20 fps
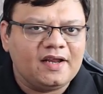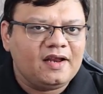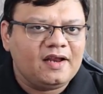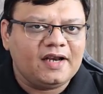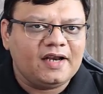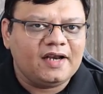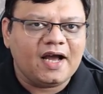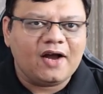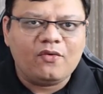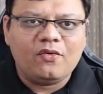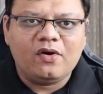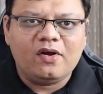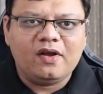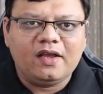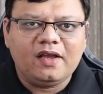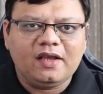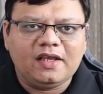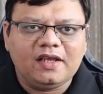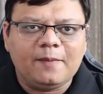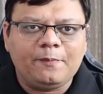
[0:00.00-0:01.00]
Now,
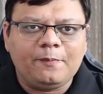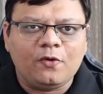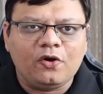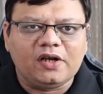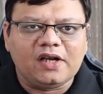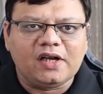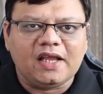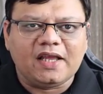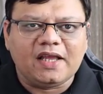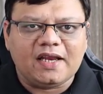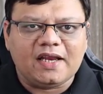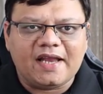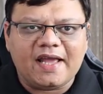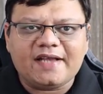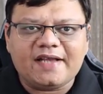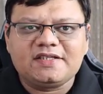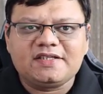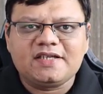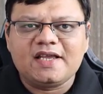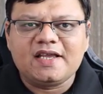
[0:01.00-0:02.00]
keep on clicking
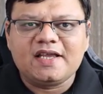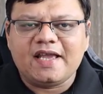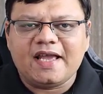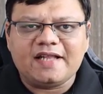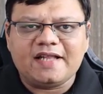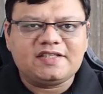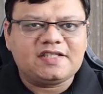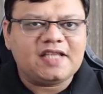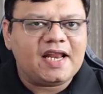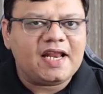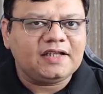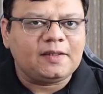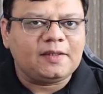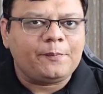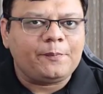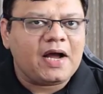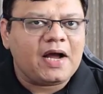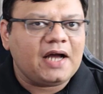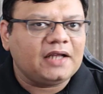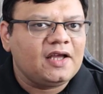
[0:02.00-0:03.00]
next and select the
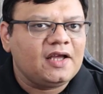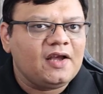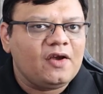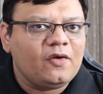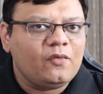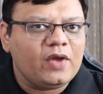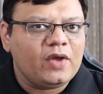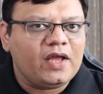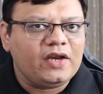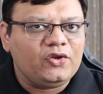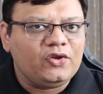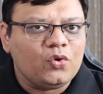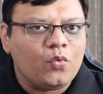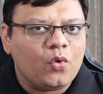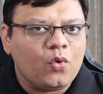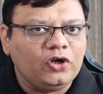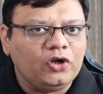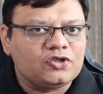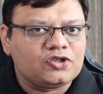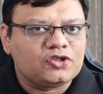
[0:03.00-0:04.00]
path where you
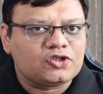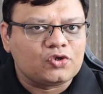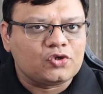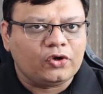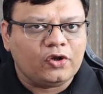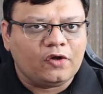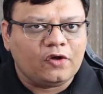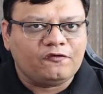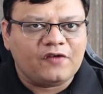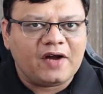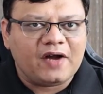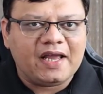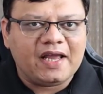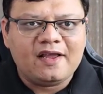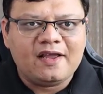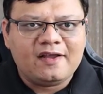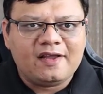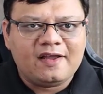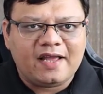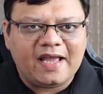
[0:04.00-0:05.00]
want to store your file,
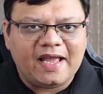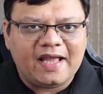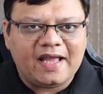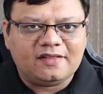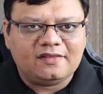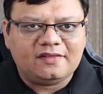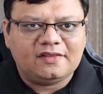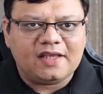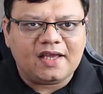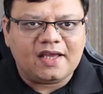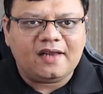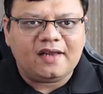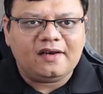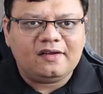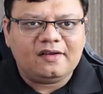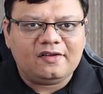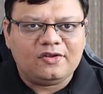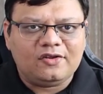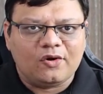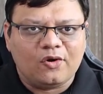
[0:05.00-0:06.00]
and there
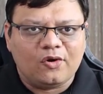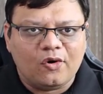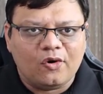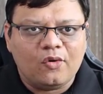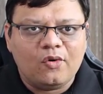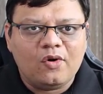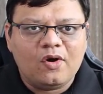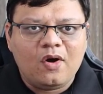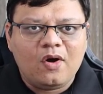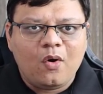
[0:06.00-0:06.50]
you go.